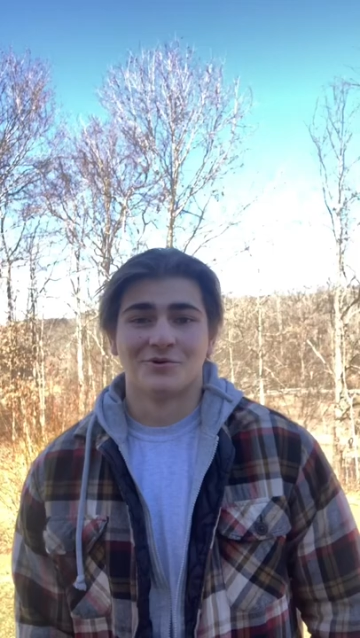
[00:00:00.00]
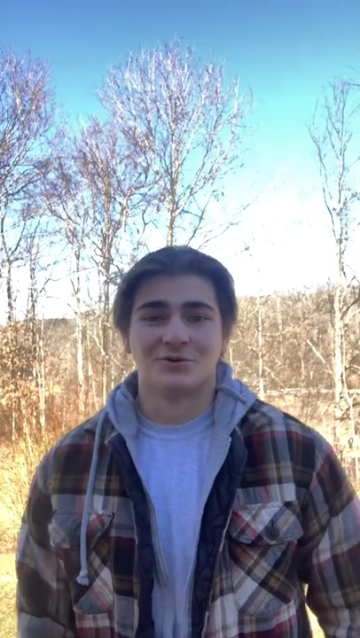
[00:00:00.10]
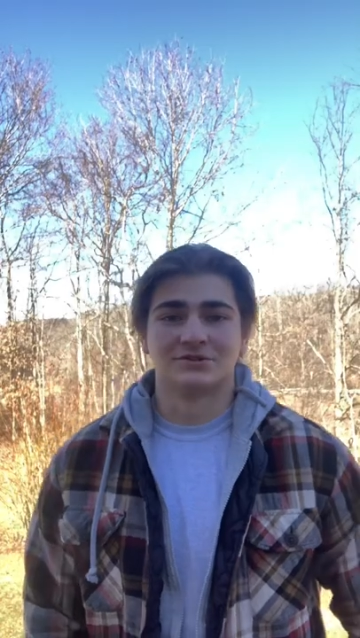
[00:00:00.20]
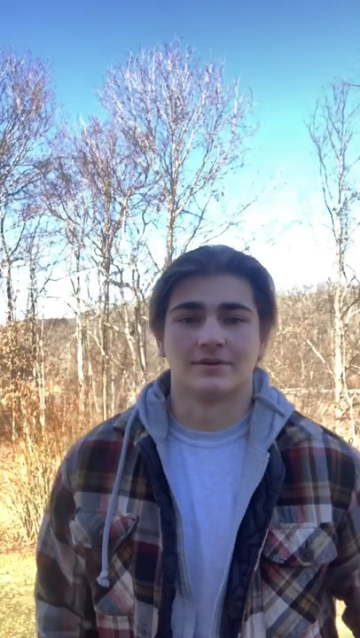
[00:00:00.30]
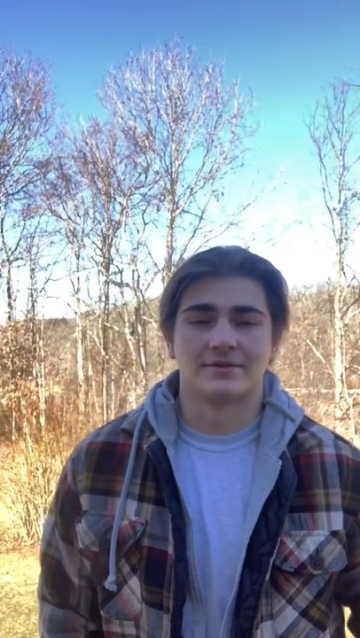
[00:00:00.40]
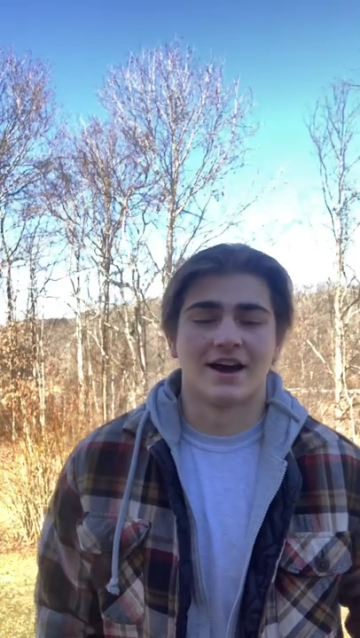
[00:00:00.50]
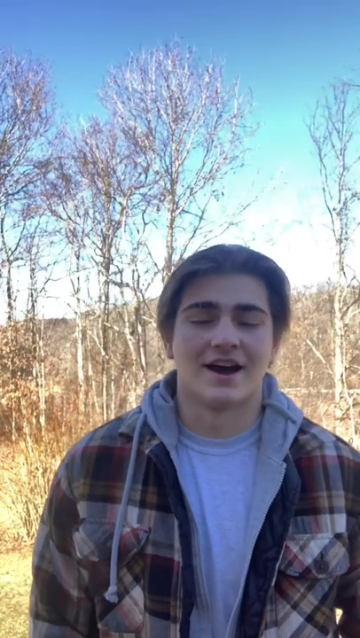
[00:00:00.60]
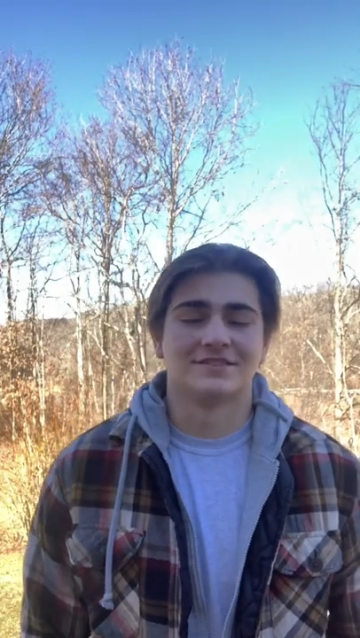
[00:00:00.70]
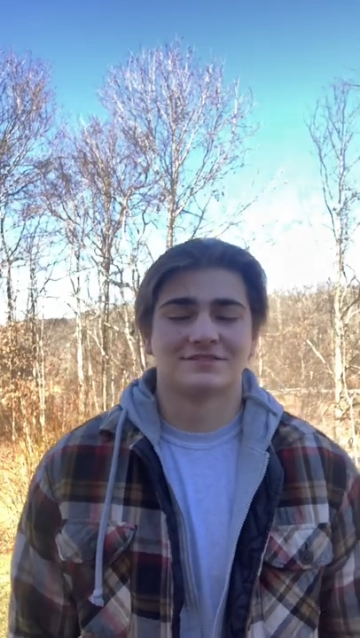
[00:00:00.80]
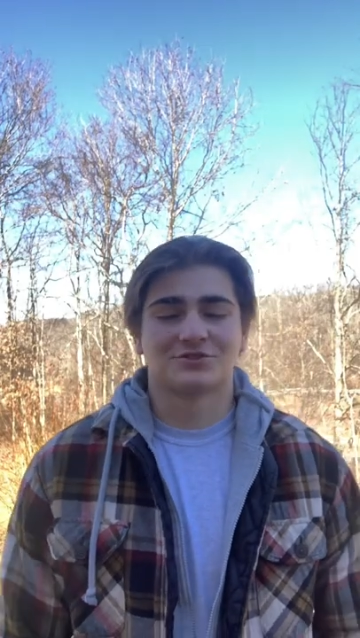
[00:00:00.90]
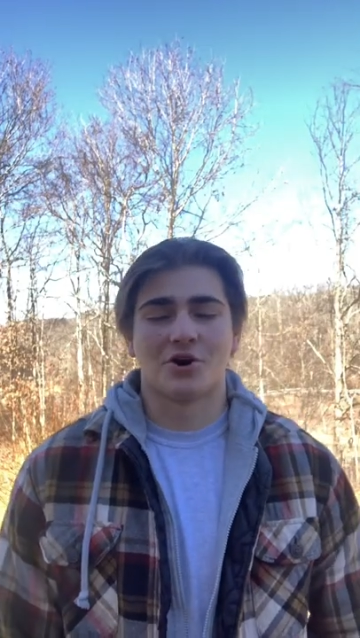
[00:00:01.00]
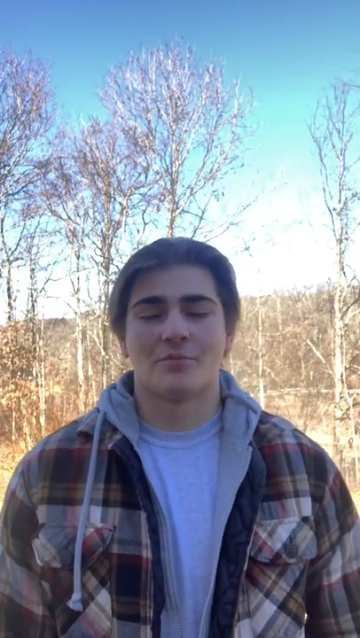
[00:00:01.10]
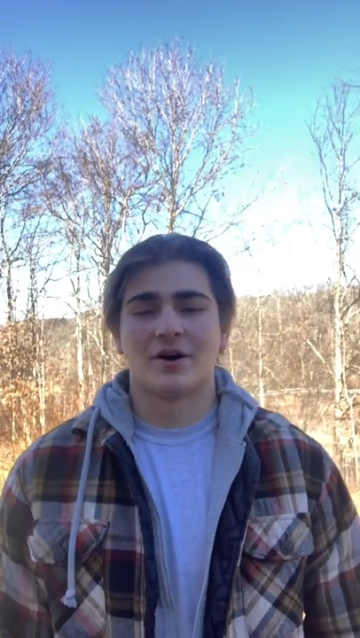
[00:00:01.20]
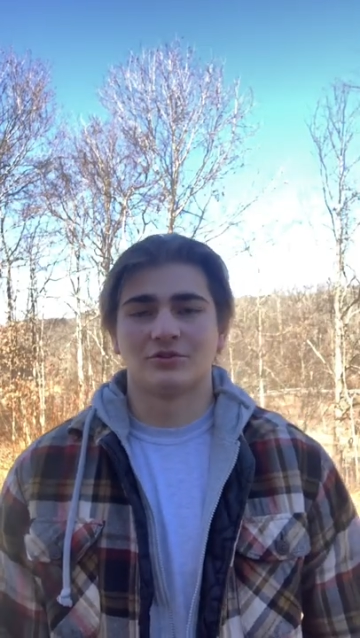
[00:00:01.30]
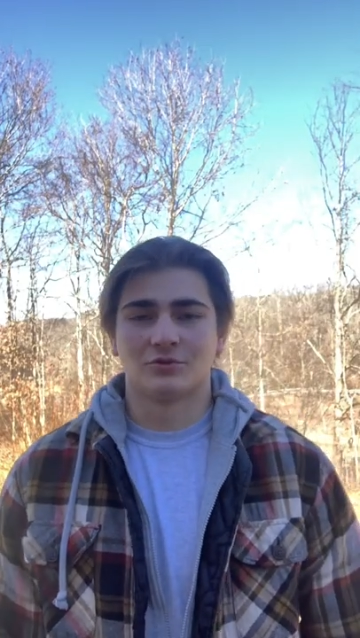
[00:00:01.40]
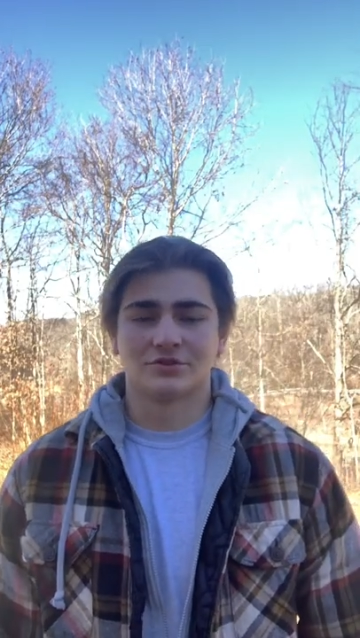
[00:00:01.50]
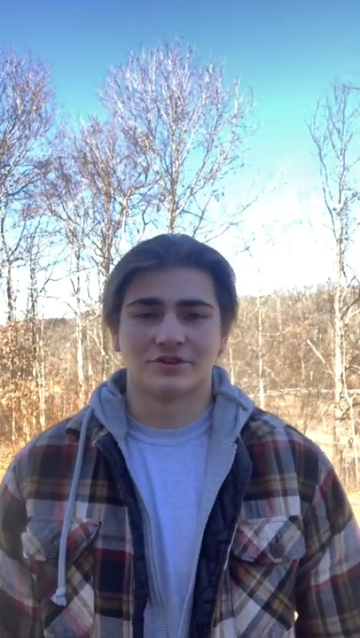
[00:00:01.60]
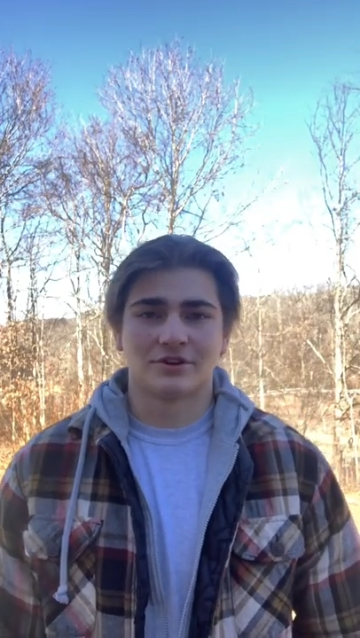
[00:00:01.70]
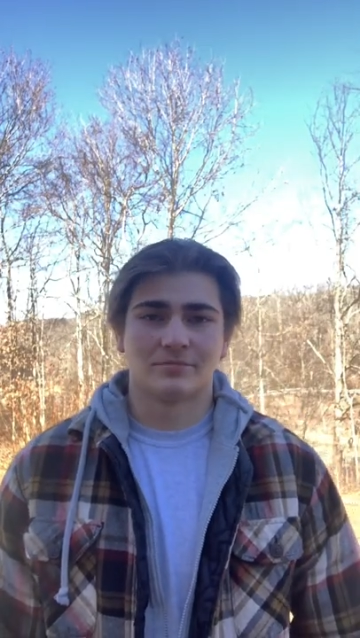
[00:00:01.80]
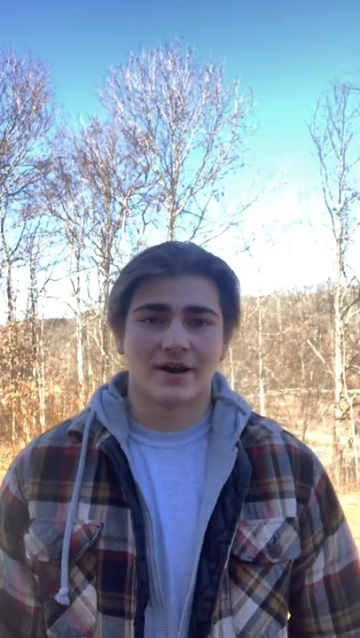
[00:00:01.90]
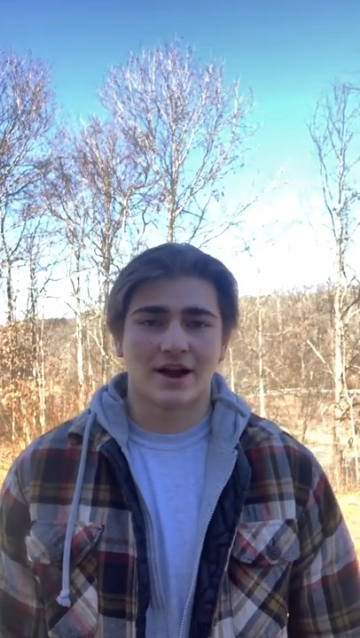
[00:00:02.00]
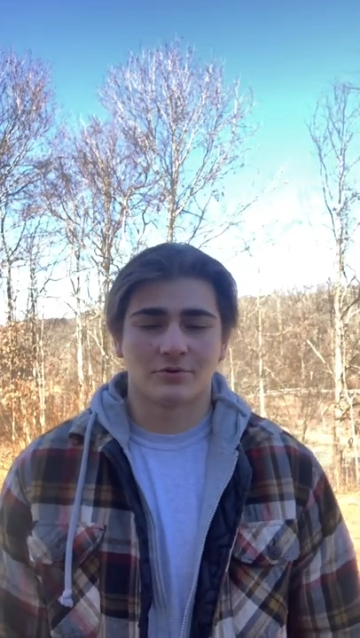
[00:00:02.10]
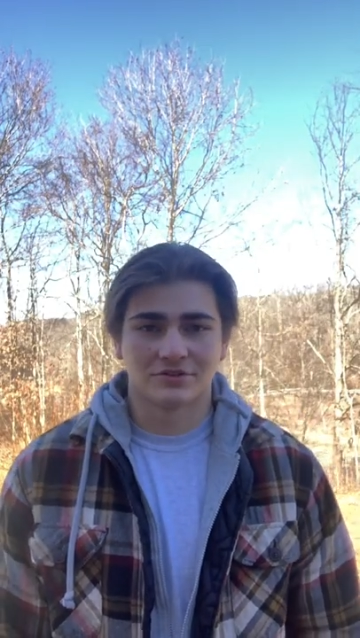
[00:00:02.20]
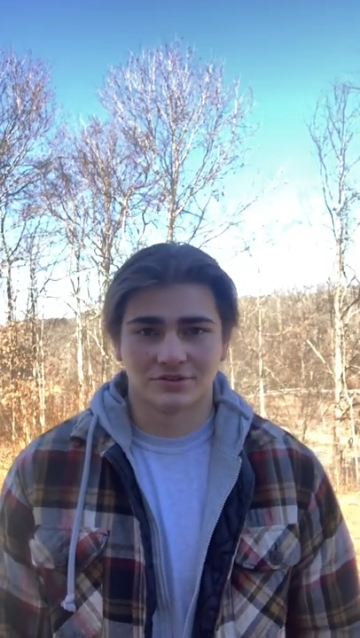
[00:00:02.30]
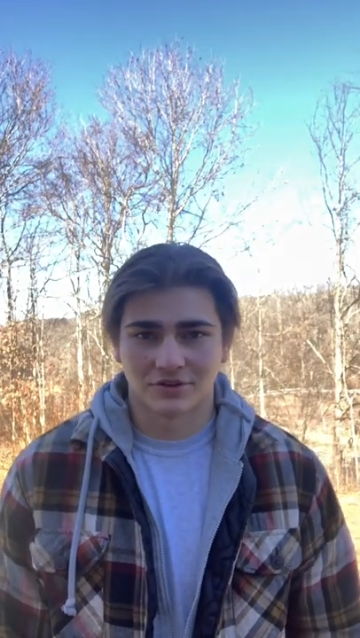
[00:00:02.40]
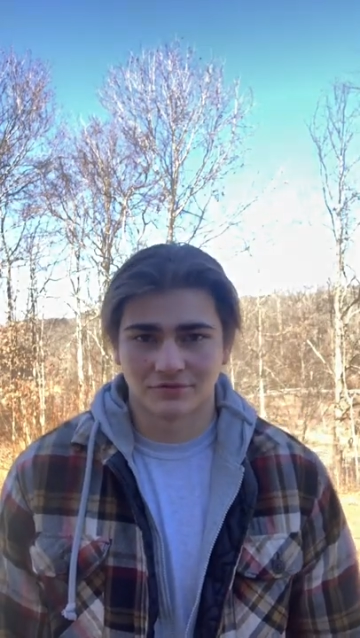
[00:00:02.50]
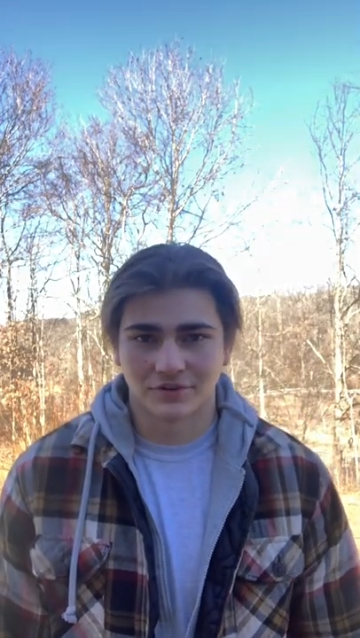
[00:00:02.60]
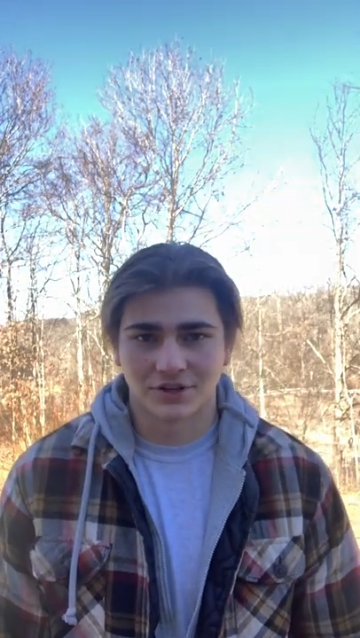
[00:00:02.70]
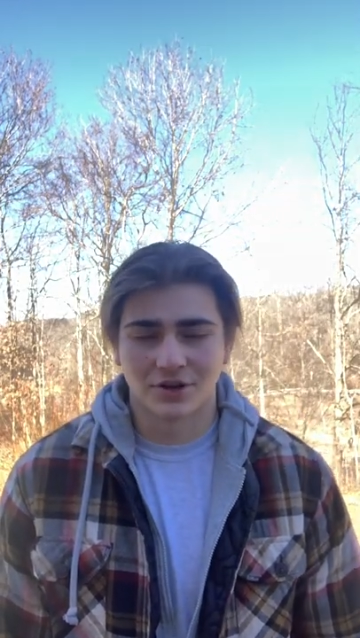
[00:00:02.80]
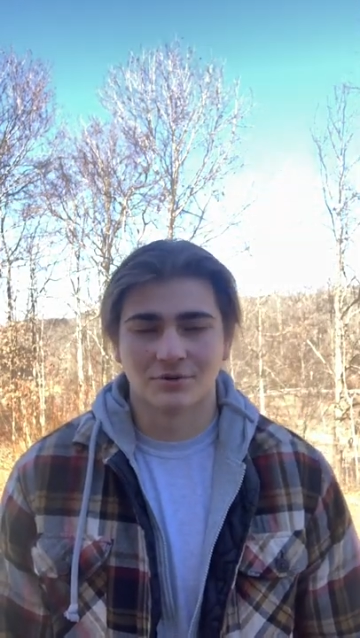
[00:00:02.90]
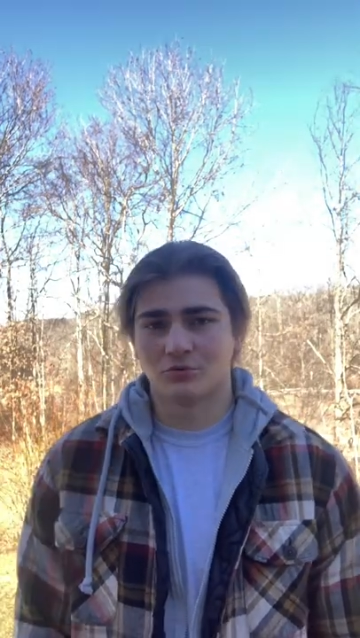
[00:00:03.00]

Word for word: What's up guys, it's Co-op Outdoors here, back with another video.